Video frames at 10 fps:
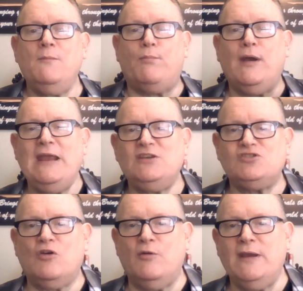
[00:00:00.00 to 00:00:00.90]

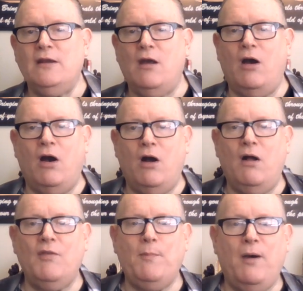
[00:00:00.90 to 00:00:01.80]
brainstorming
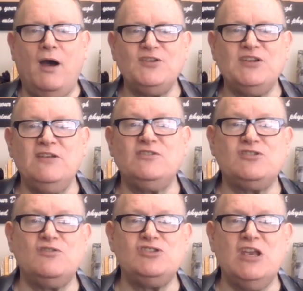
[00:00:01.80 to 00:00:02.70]
all the positive
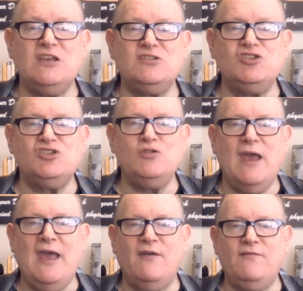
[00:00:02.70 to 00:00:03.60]
associations you
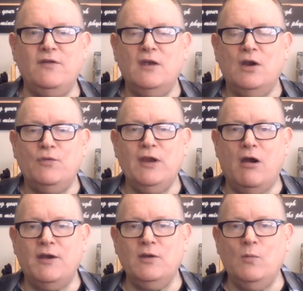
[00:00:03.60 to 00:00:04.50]
have
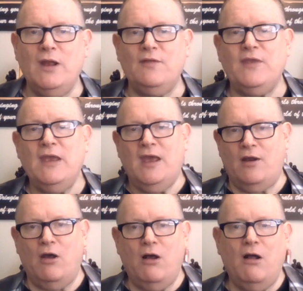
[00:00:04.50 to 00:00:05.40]
regarding wealth
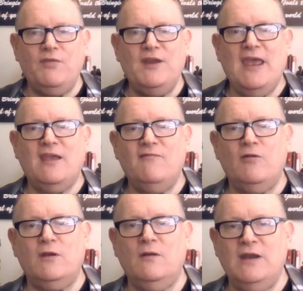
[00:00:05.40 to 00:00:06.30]
and all the
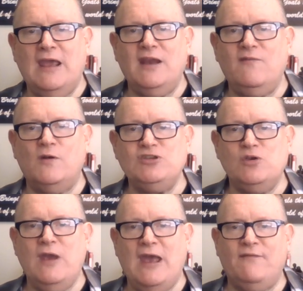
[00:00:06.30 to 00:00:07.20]
negative, negative ones
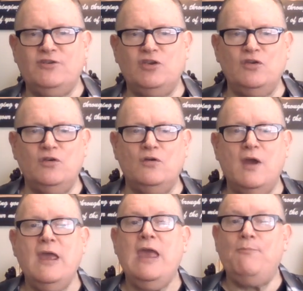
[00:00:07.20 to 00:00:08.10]
you have too
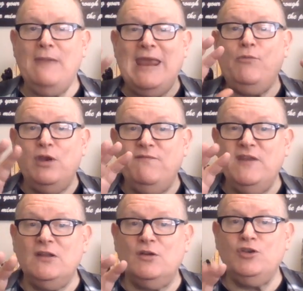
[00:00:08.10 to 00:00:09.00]
may
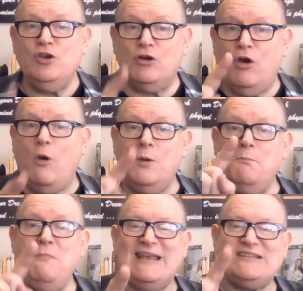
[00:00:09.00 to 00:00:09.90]
reveal your
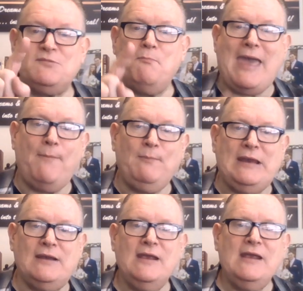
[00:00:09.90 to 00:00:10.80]
own mixed
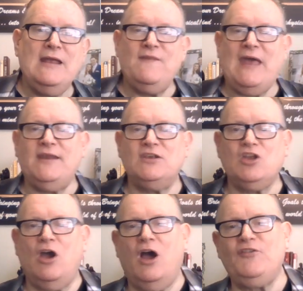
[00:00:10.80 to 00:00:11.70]
mapping that is
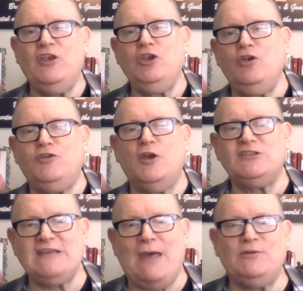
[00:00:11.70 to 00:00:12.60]
causing you to
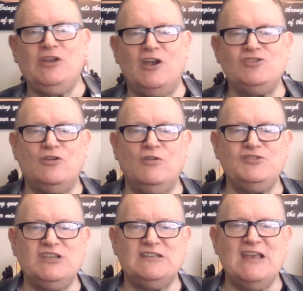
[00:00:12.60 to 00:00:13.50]
sabotage your own
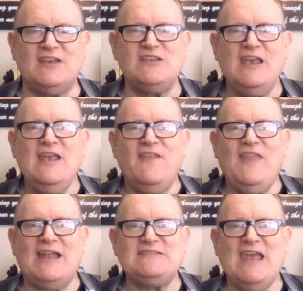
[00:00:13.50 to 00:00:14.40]
success.
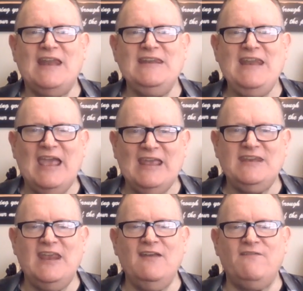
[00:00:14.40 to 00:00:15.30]
That's that
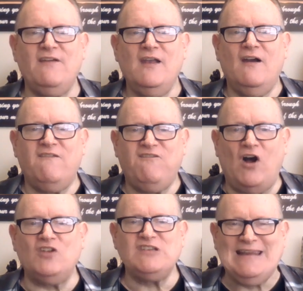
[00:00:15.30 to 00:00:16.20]
negative
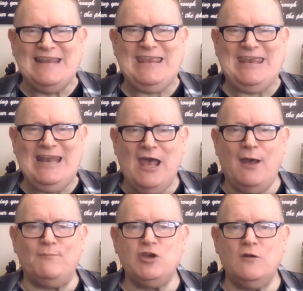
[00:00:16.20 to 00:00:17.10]
false linking
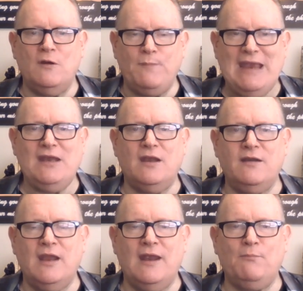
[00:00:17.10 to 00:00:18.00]
up to pain
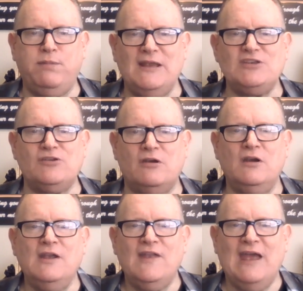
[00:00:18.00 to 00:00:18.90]
and, and pleasure
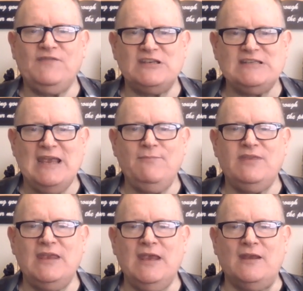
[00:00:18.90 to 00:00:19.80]
at the same
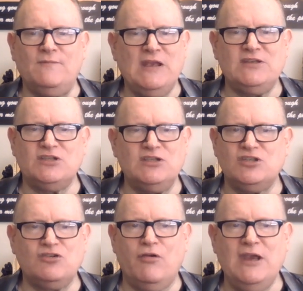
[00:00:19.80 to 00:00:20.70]
thing. It's,
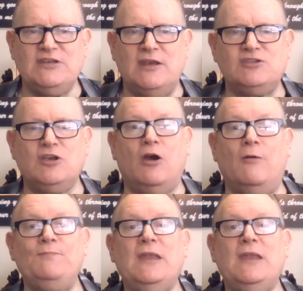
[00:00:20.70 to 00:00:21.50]
it's crazy. So